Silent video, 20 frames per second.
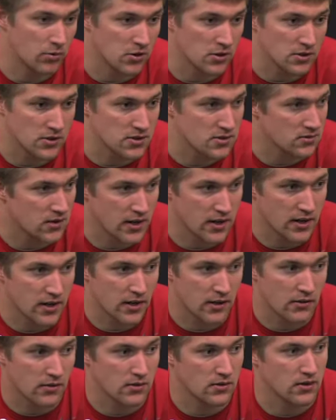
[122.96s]
words right
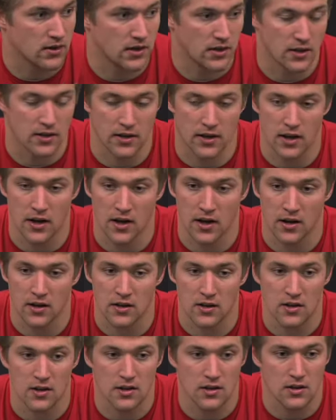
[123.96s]
now. And uh,
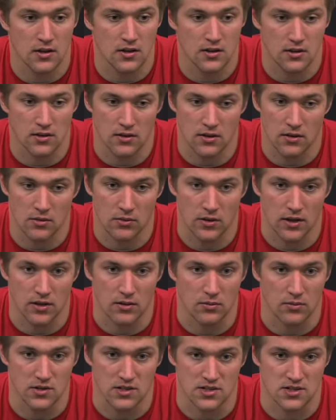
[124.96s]
you know, we
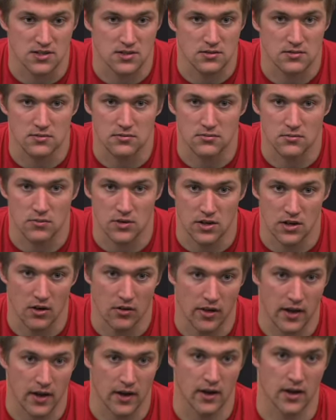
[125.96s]
we just we know
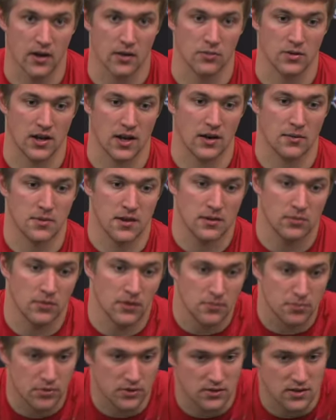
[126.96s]
that uh, we got to be able
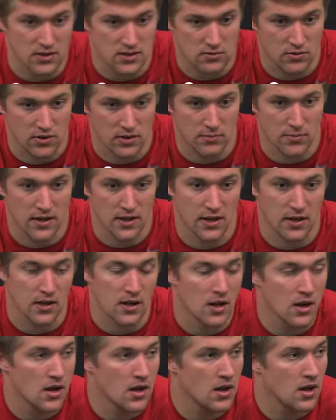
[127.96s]
to put this one to bed,
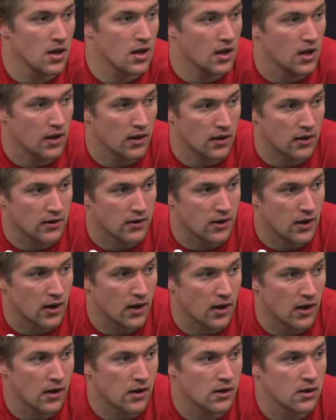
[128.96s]
and.
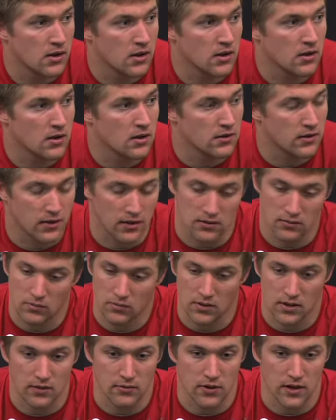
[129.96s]
Uh, then
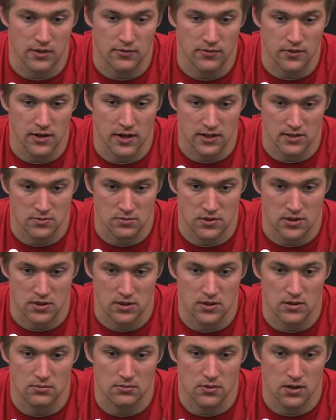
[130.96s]
get ready for next
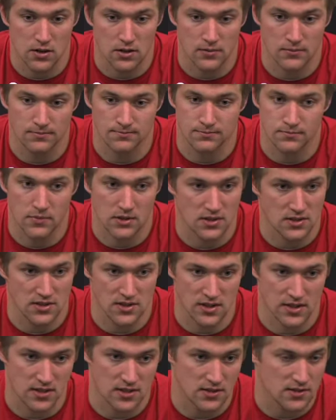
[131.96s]
week um, because
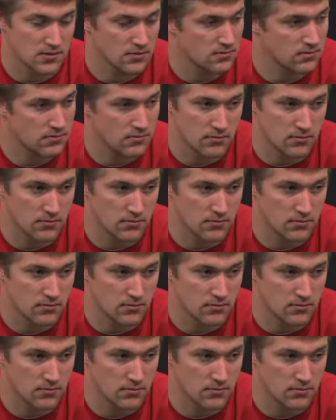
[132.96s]
it is